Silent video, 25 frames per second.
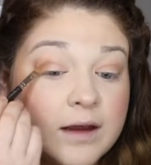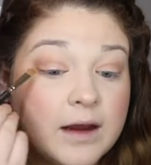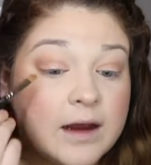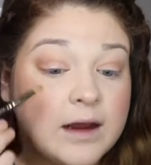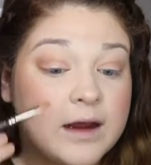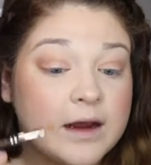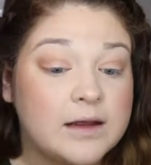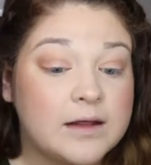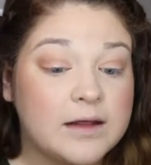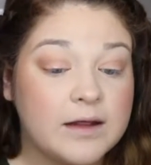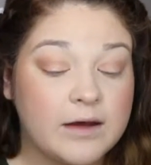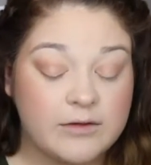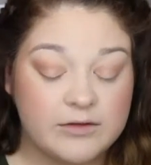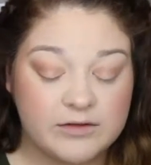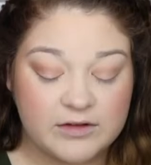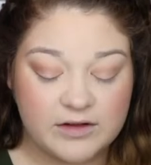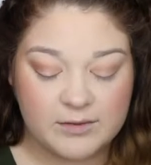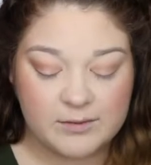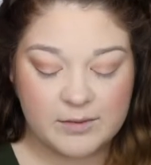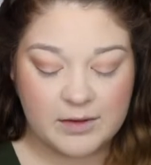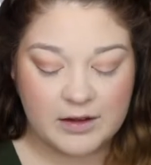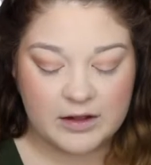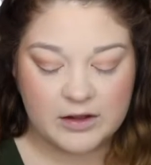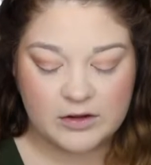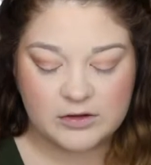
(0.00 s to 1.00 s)
And that was
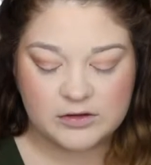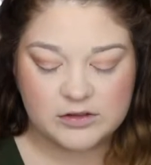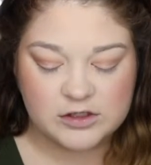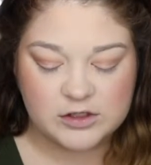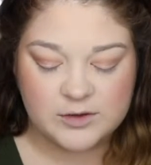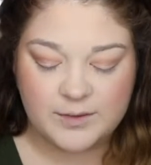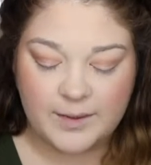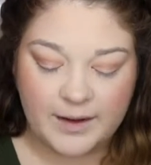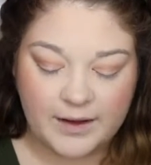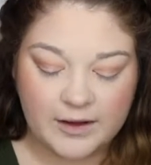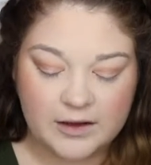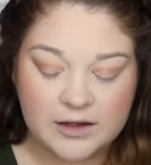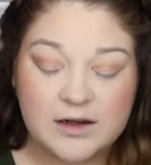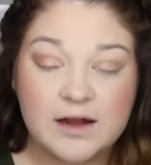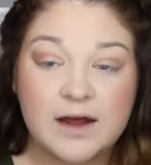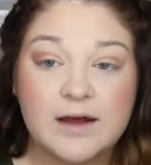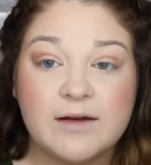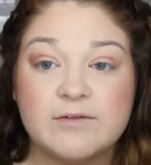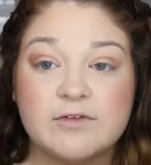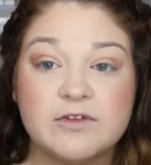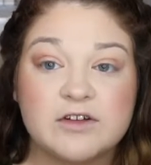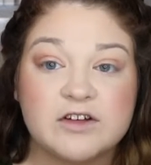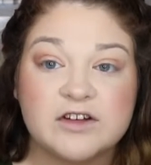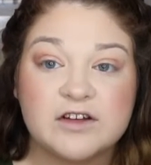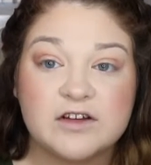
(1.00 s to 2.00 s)
like my go-to palette
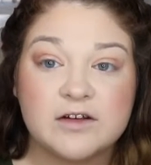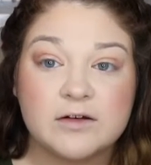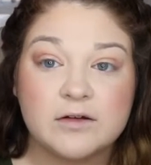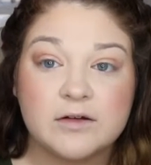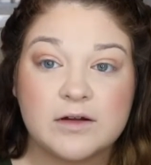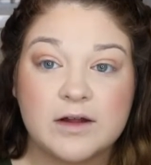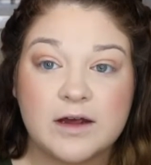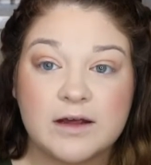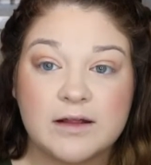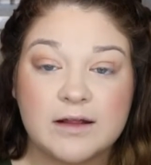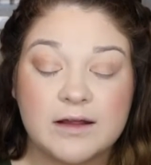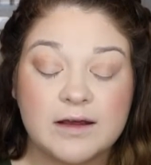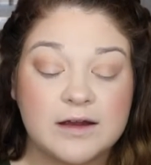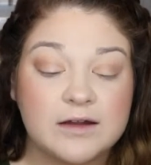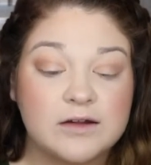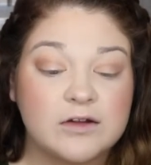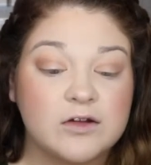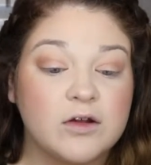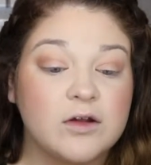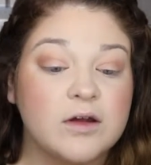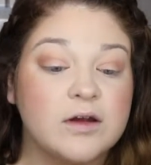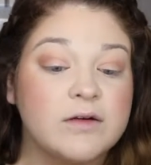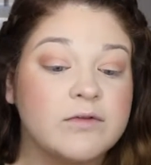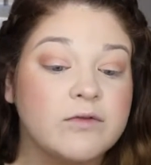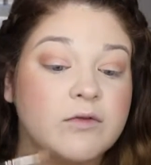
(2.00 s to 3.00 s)
every single day. Like it's
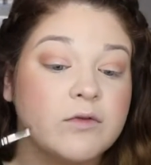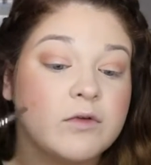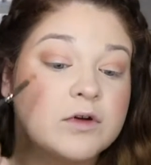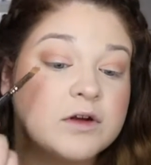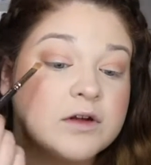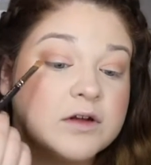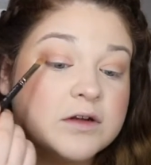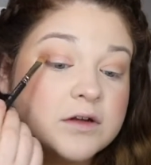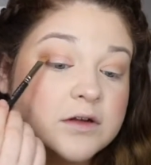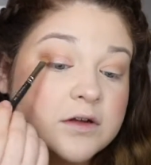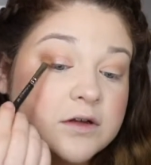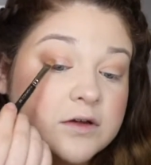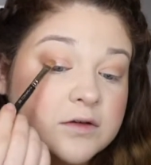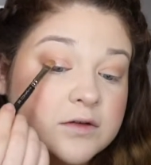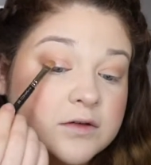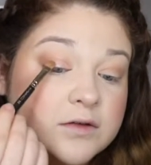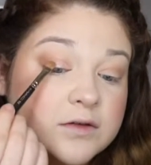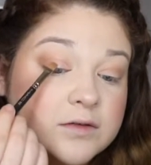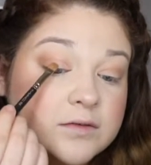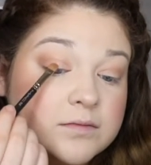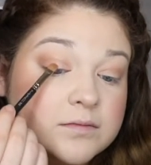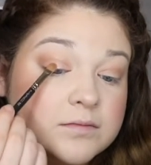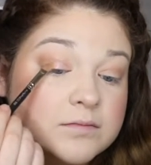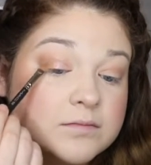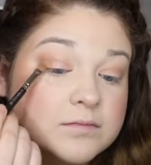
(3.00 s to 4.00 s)
all I ever wanted to
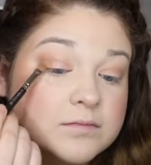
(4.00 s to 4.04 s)
use.